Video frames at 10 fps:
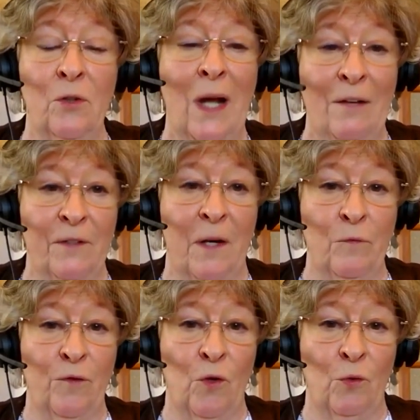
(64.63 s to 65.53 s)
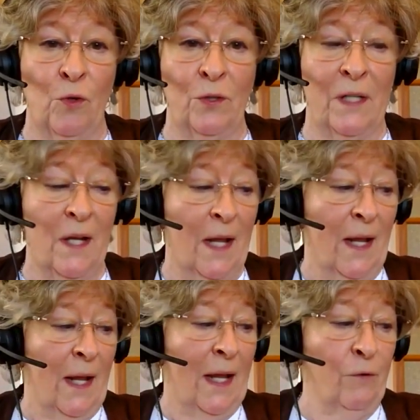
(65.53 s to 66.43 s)
who have come forward.
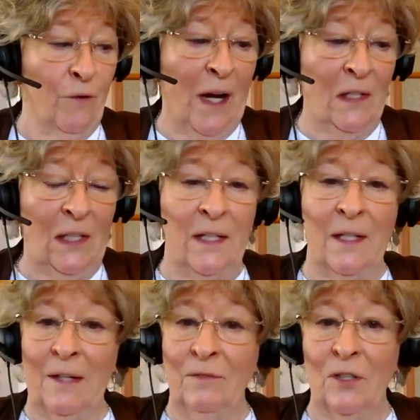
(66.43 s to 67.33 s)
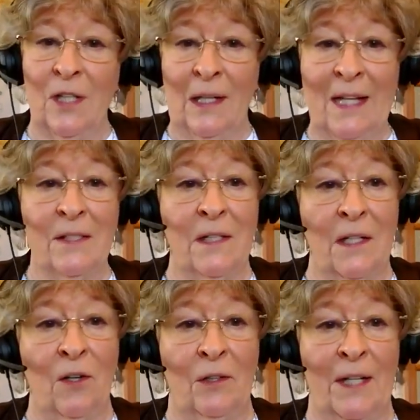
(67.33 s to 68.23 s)
And frankly, if there's a lesson
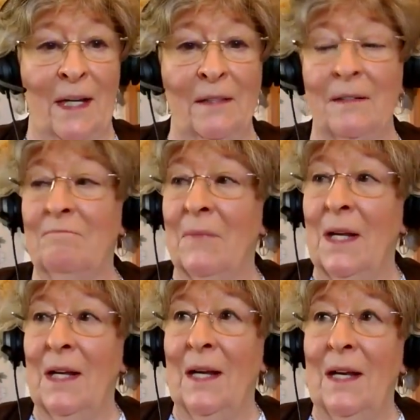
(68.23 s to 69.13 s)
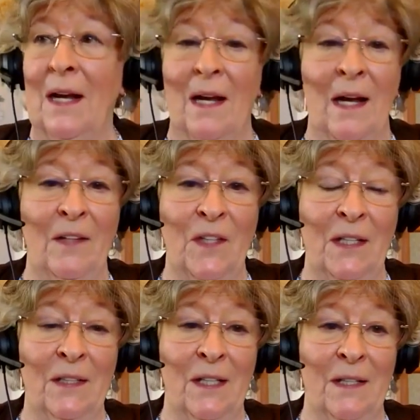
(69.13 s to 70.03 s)
in all that, I
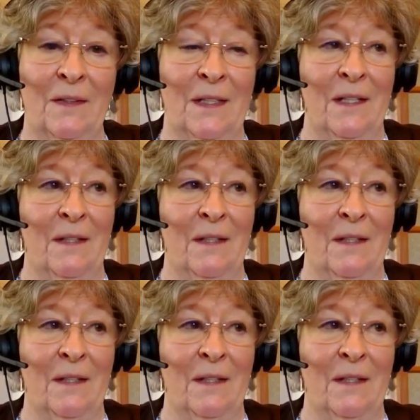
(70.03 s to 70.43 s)
think the